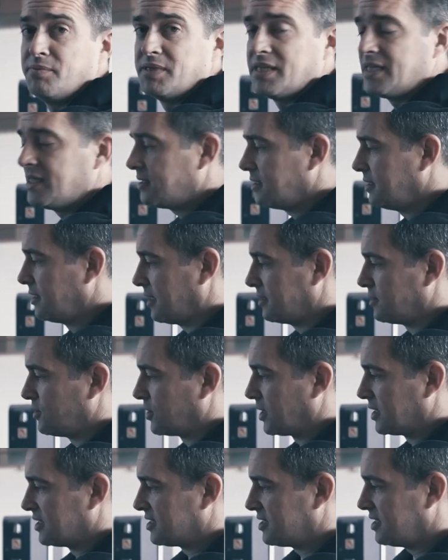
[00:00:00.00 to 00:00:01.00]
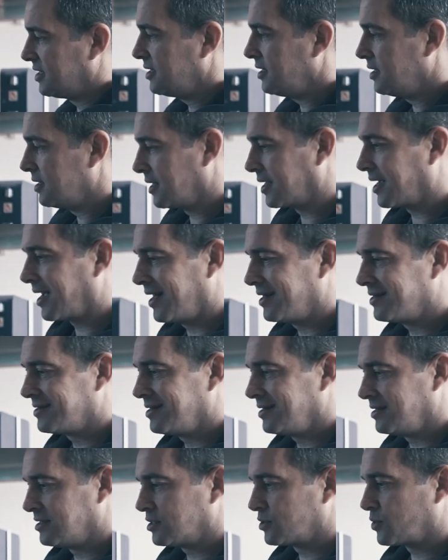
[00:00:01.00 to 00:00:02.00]
seat. As you can see, the
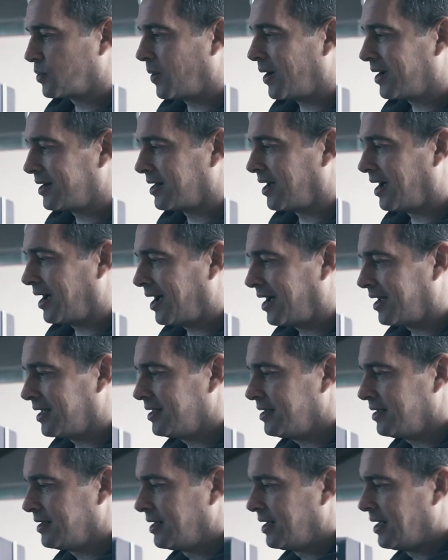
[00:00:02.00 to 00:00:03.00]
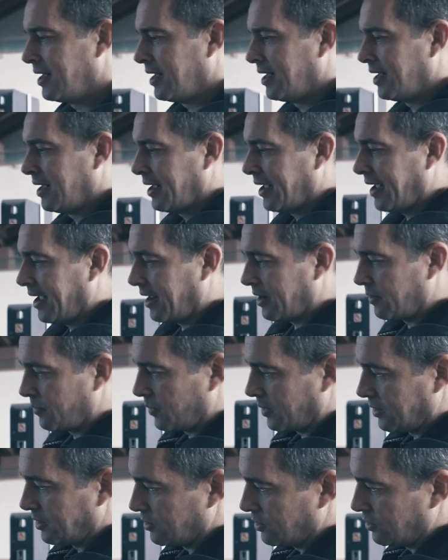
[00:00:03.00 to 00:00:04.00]
cantle is quite high. And
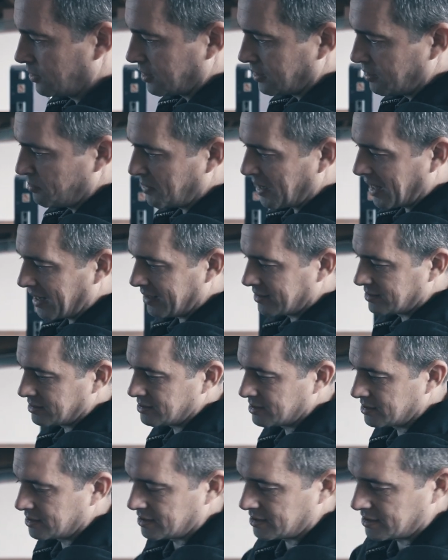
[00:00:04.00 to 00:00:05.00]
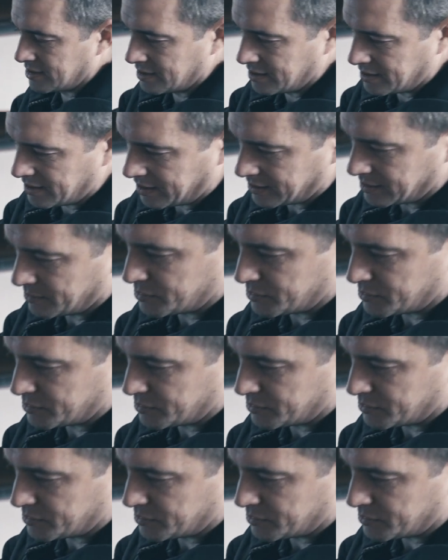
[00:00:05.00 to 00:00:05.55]
when you look at the balance and the